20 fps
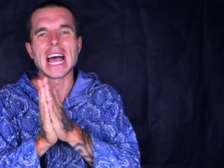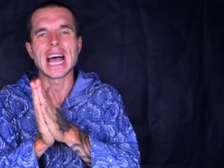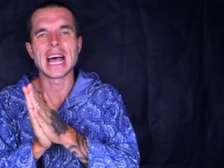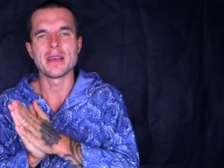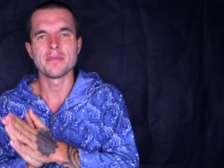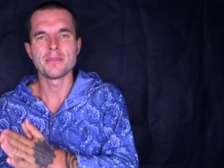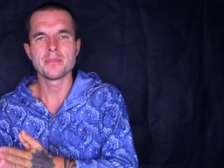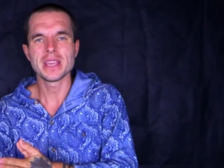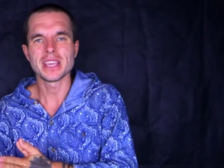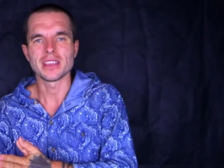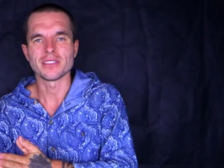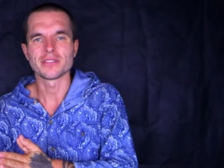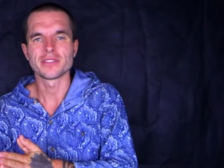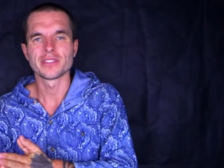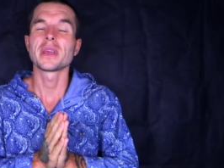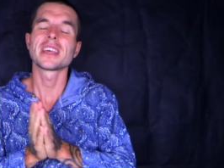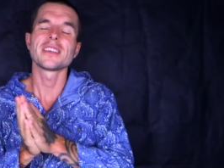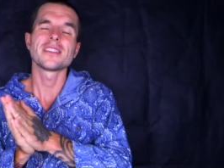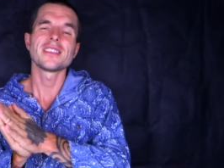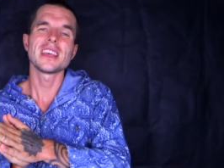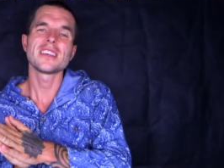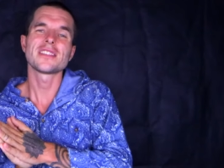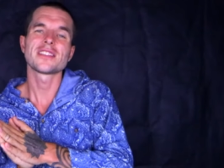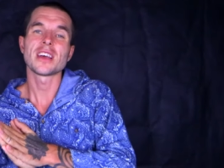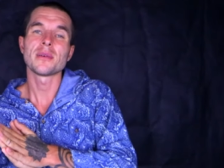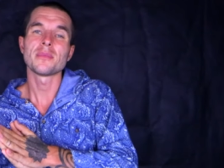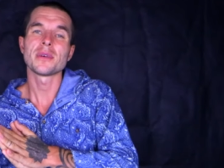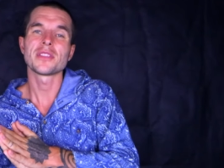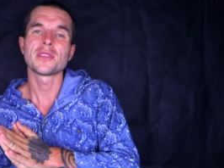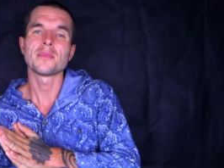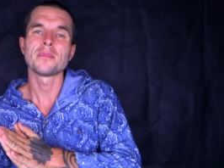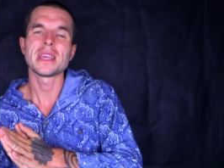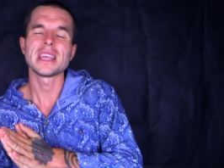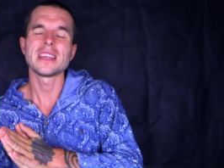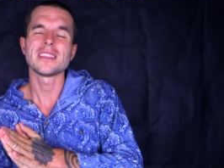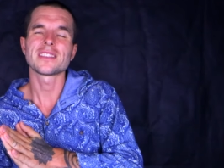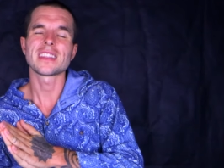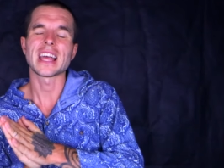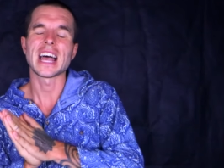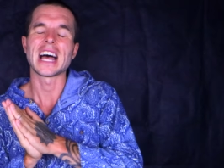and beef because they're some of the
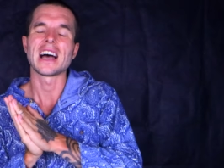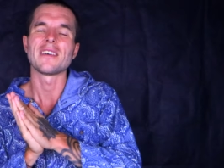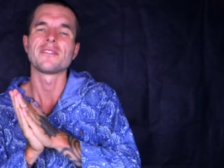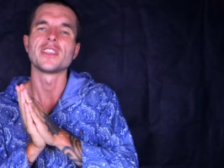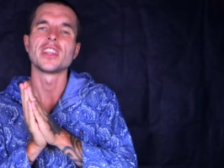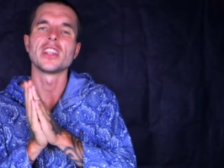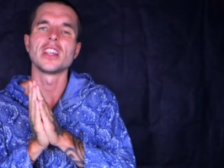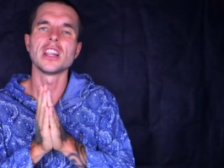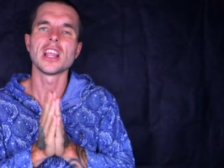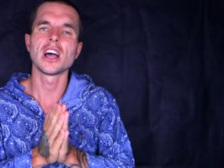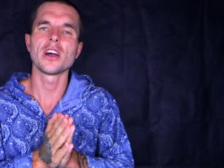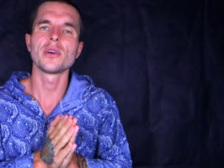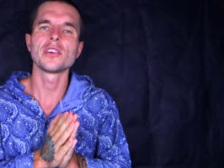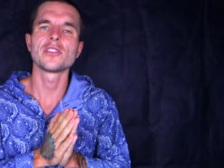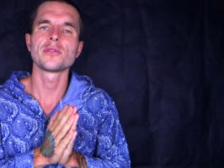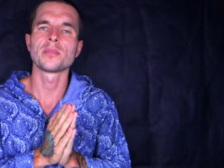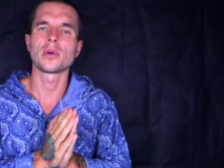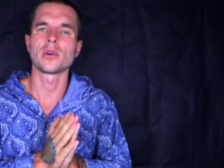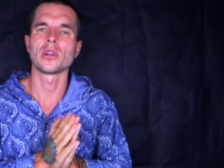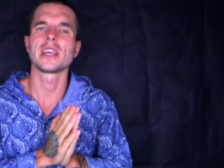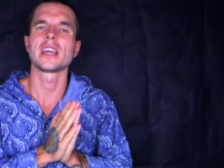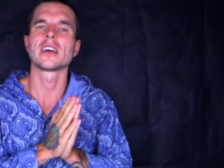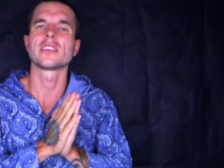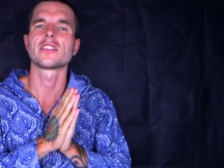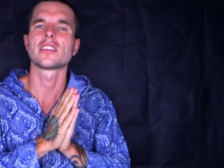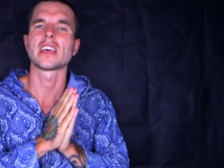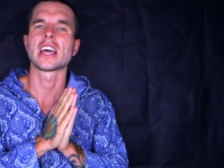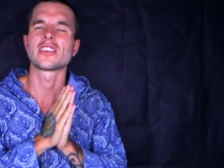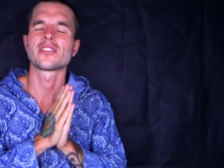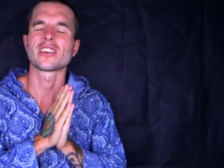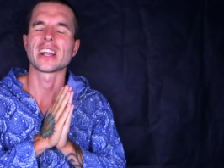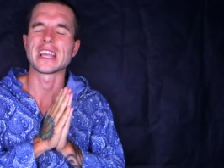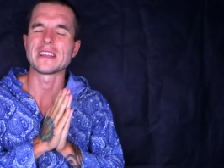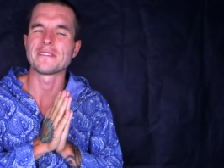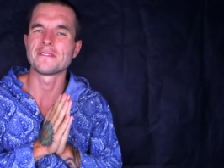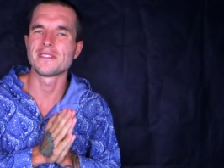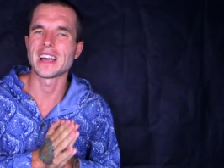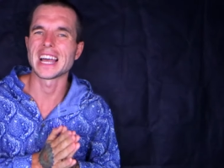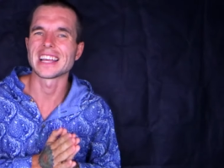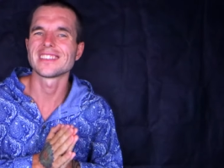meats that have the lowest polyunsaturated
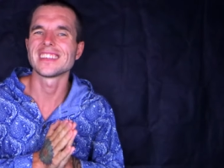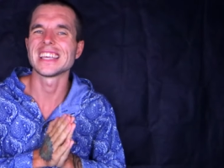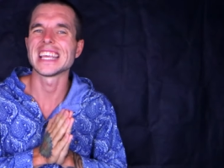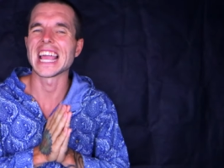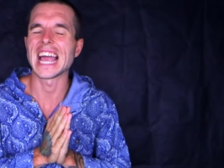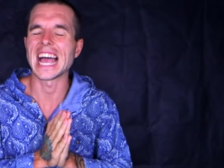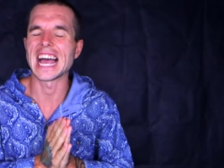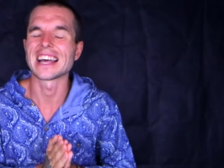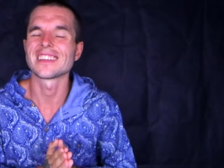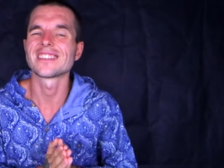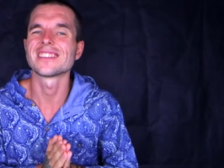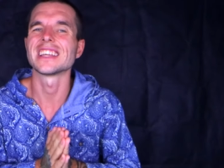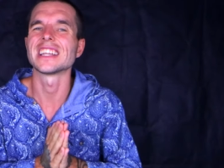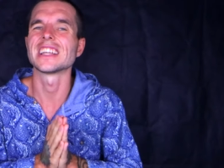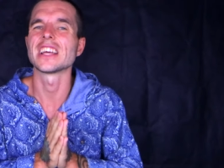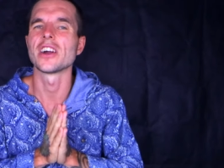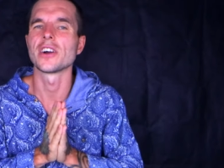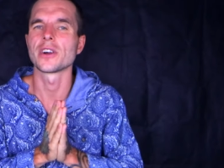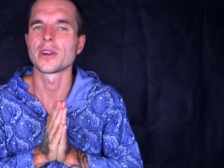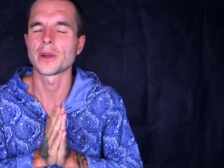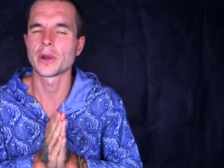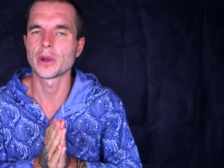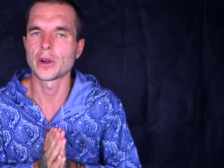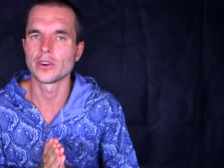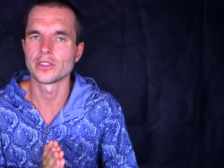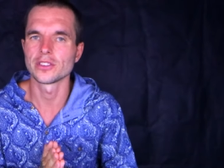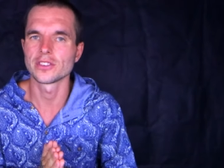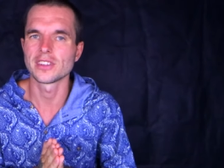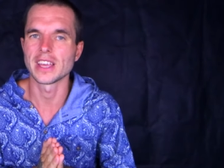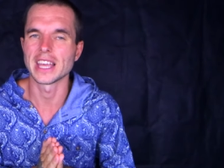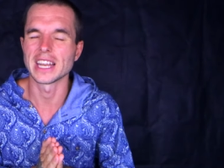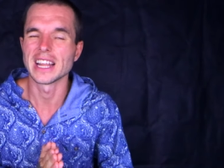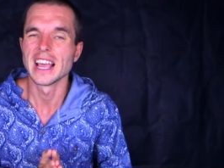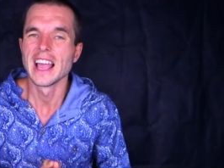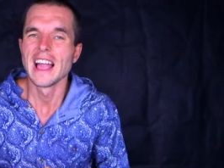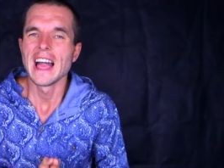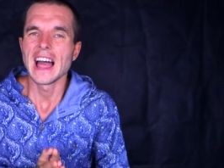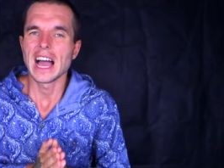fatty acid content.